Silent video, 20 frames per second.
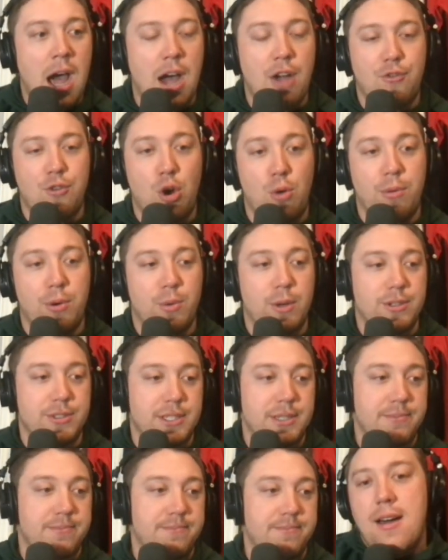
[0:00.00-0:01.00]
Roman
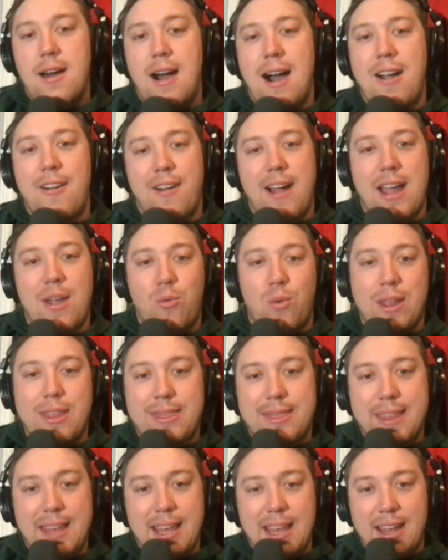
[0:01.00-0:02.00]
Wilson. All right,
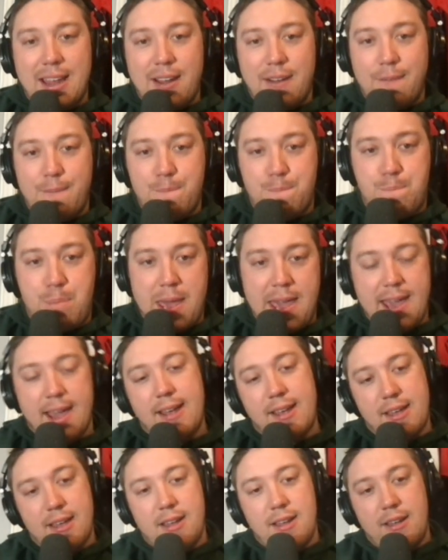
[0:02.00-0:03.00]
with the
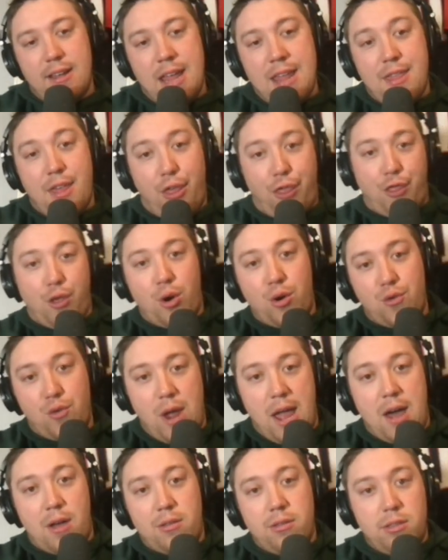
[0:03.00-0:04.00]
pick in the third
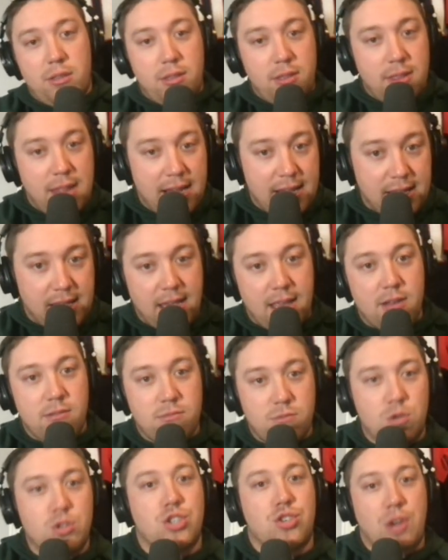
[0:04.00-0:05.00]
round, that
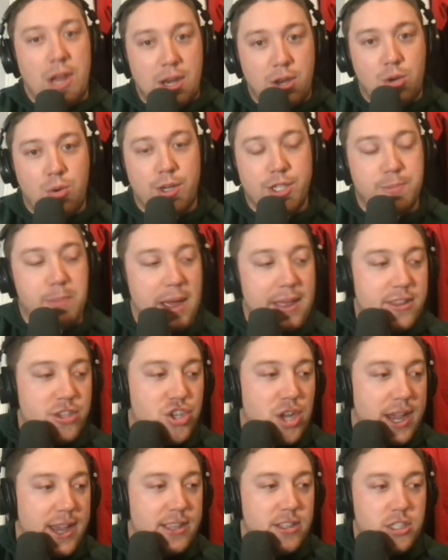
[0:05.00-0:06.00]
again was traded to us by the
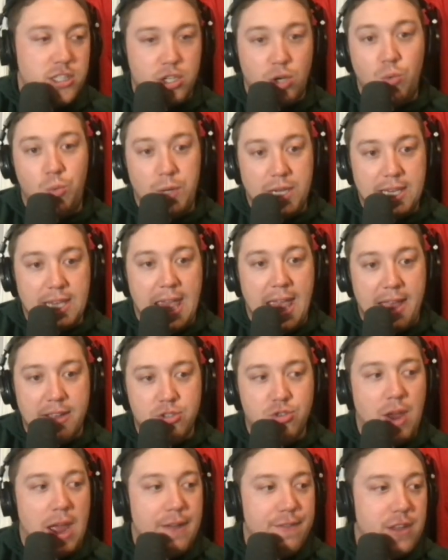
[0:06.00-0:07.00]
Giants, so we
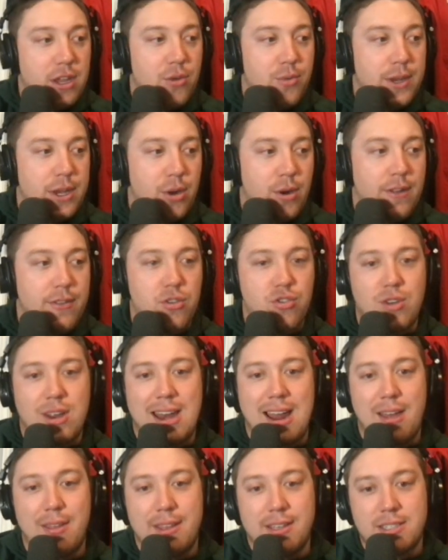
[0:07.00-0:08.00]
can draft here. We don't have to
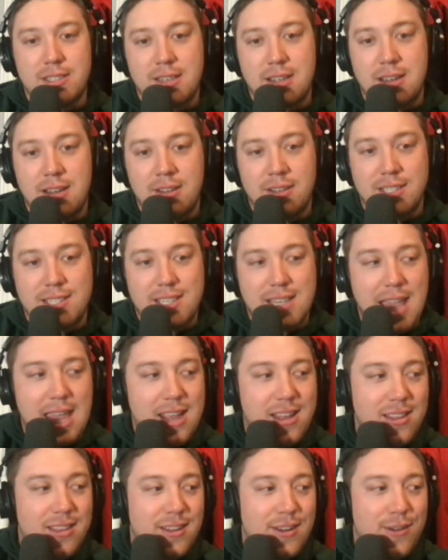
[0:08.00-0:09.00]
trade out of this. Let's
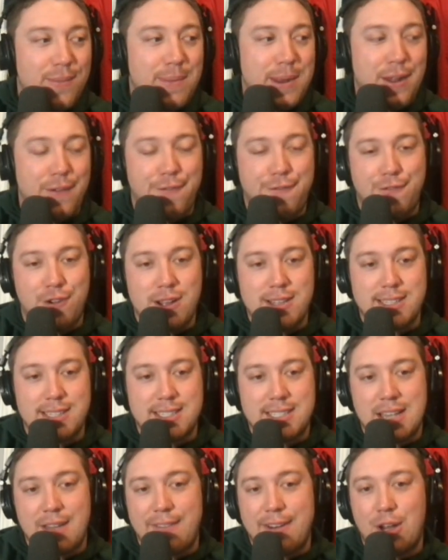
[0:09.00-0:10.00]
take a little bit of front
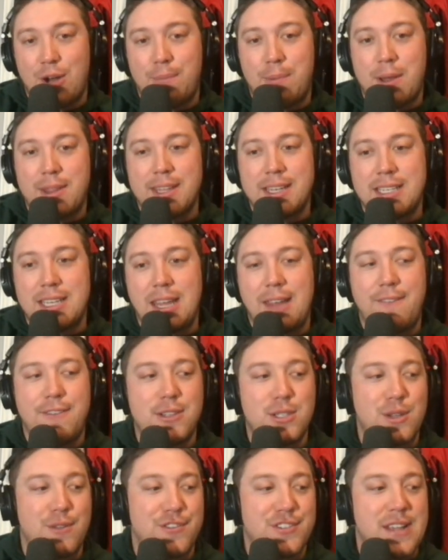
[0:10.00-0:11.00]
seven help on the
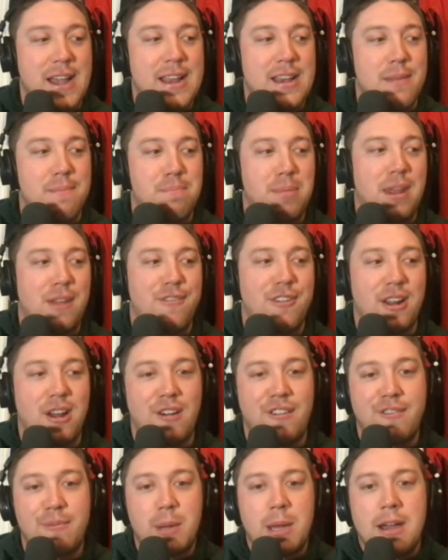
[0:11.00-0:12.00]
defensive side to beef it
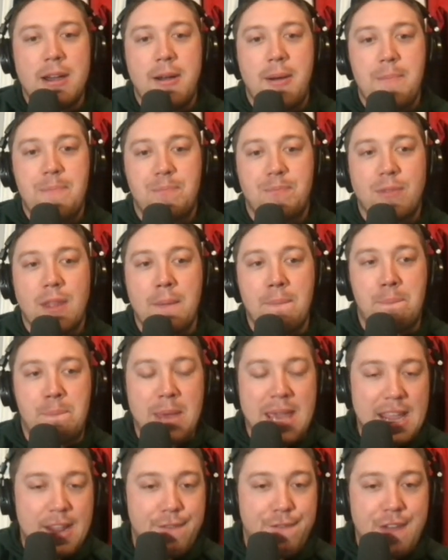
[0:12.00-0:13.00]
up.
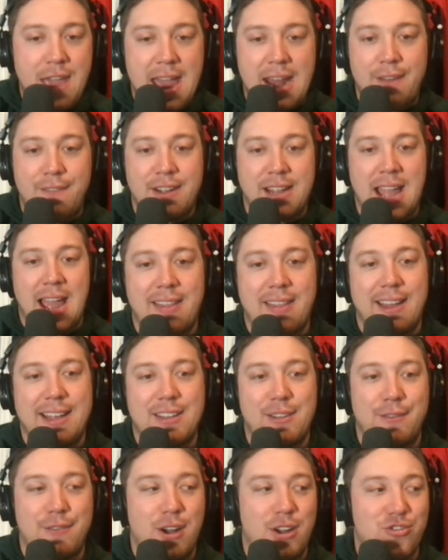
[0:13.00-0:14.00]
Big fan of a
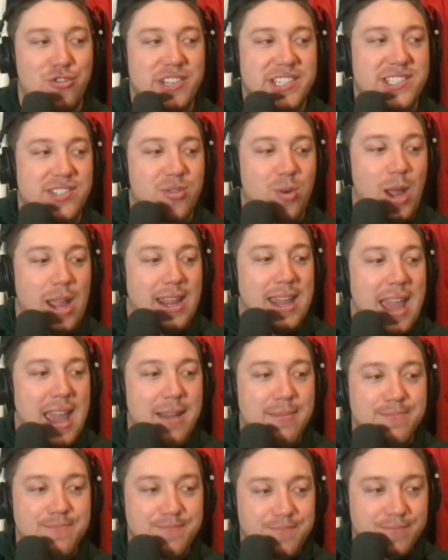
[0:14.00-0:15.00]
like T'Vondre Sweat,
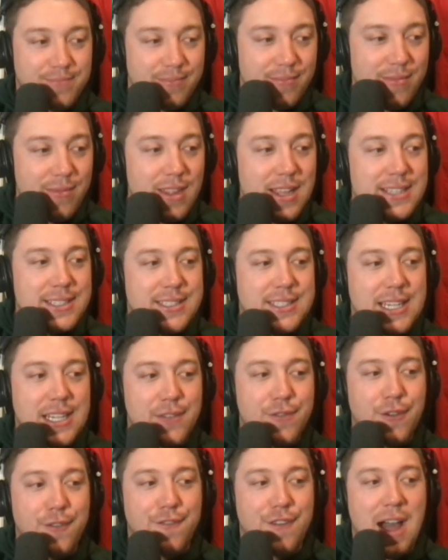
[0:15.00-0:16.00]
okay?
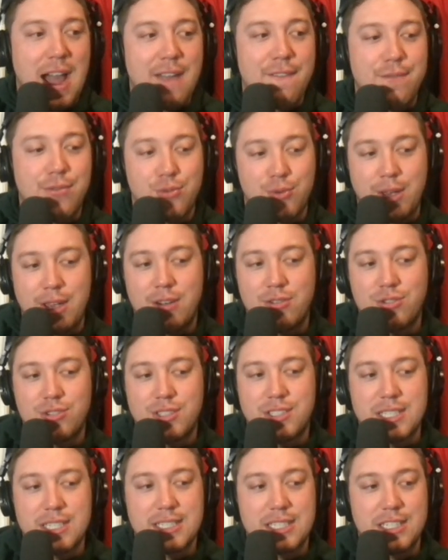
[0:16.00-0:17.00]
6'5",
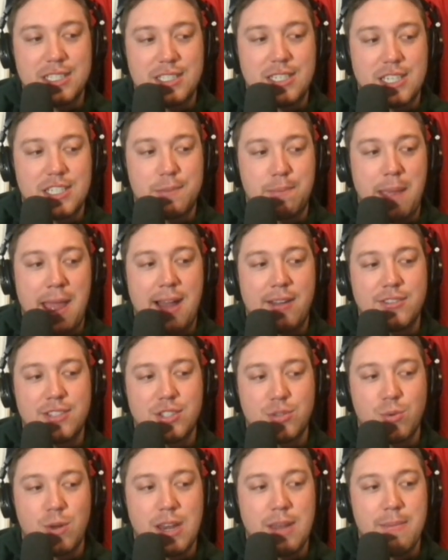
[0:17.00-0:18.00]
366 pounds
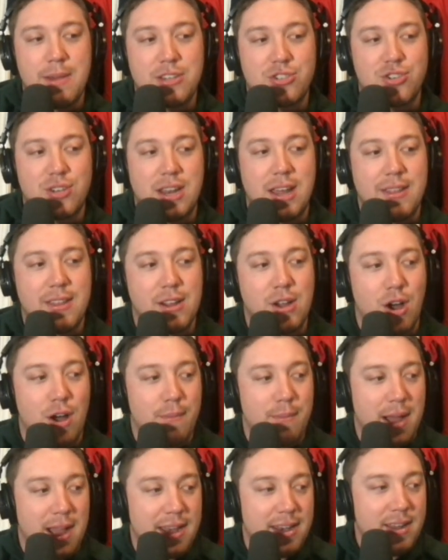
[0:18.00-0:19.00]
is what he measured at the
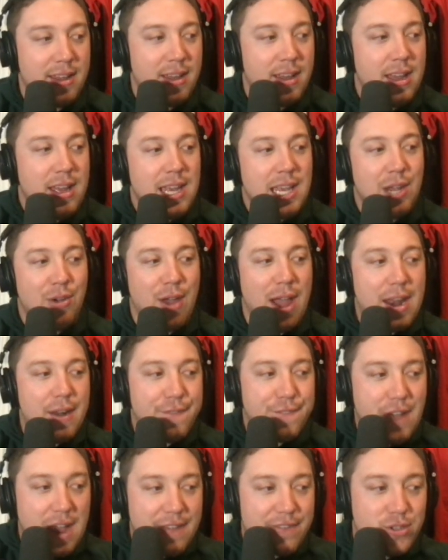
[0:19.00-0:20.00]
combine. He ran
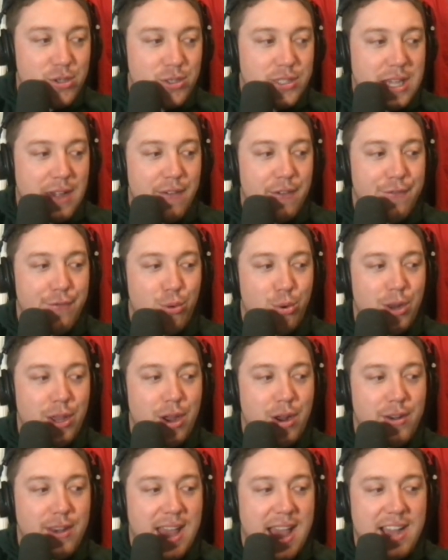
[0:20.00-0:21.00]
a 5.27
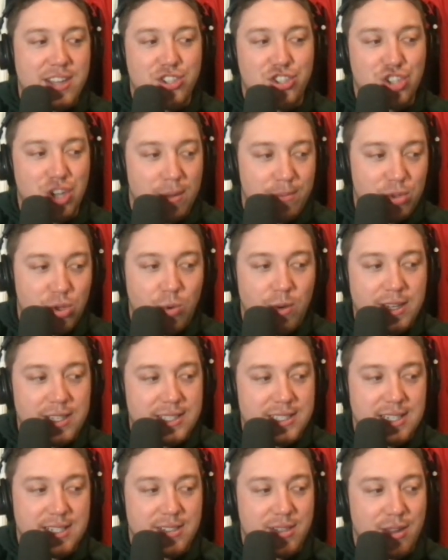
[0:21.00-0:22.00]
40-yard dash, jumped
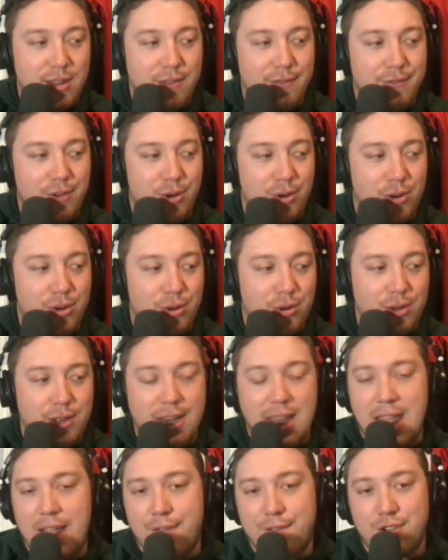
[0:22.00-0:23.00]
26 on the vertical
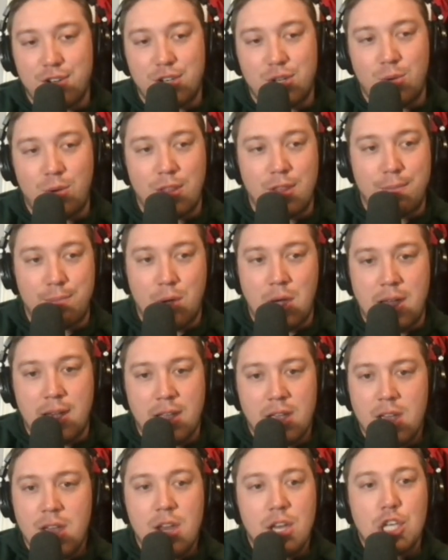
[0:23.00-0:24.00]
and 8'2" on the
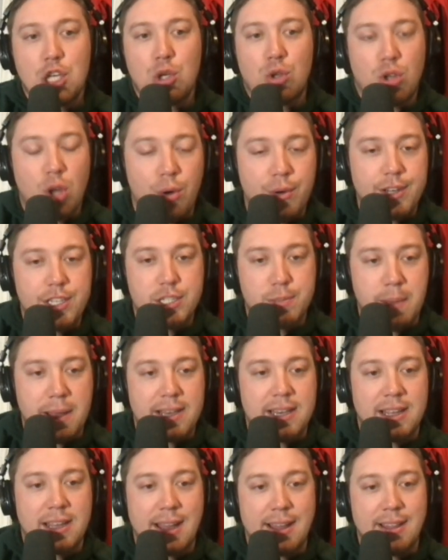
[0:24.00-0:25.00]
broad. You don't
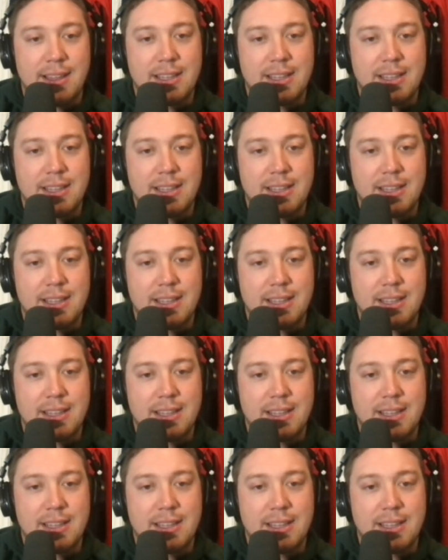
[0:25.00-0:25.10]
expect a guy